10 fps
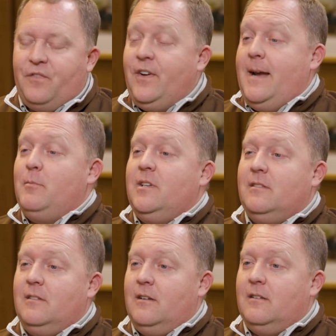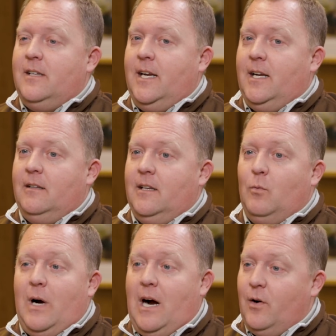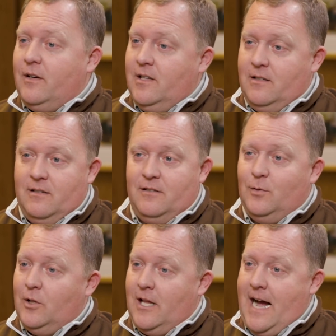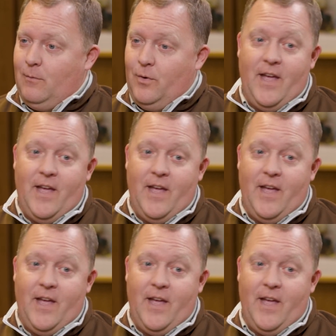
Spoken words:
families to understand that, wow, our teachers do a lot.